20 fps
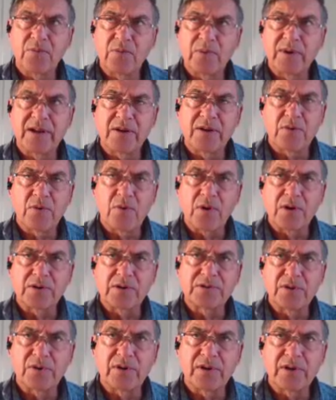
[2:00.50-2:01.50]
the reading
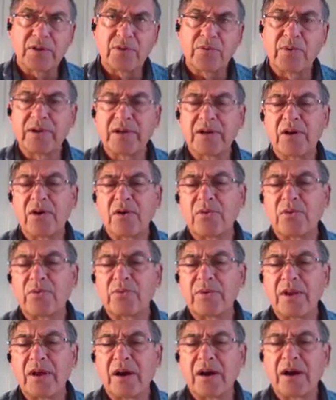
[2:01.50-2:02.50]
course
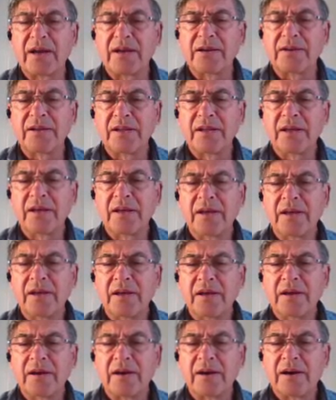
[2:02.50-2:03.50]
3309,
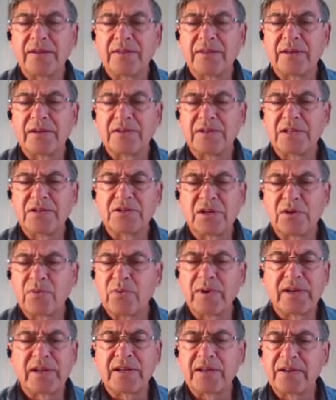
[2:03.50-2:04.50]
I think teaching
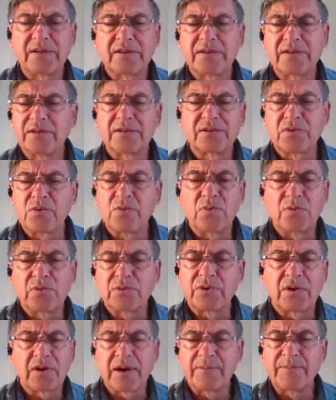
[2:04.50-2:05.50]
reading in the
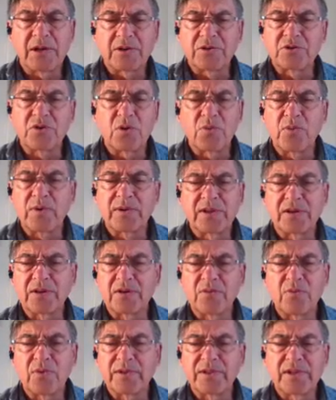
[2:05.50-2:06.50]
schools, or I'm not sure
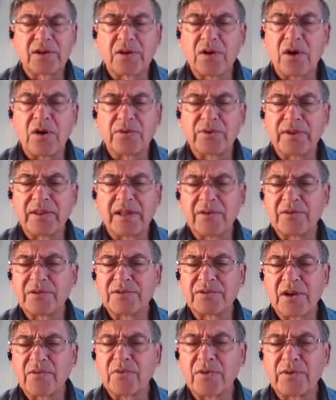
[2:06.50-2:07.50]
what they called it. That
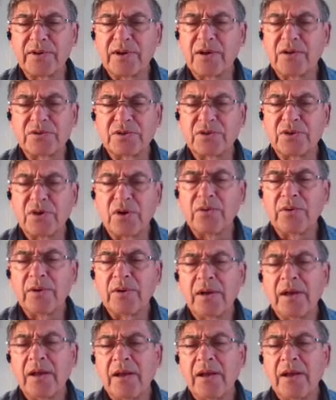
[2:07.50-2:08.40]
was several years ago.